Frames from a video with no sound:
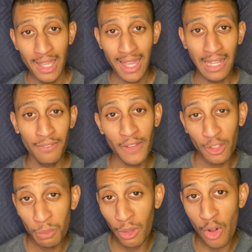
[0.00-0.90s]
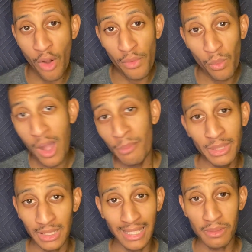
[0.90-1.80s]
and Facebook
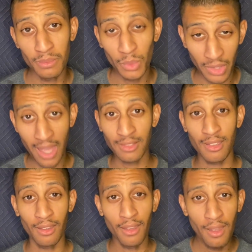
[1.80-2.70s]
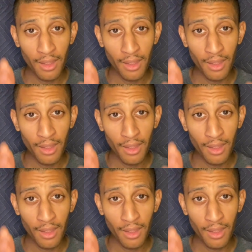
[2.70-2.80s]
overwhelmingly was asking,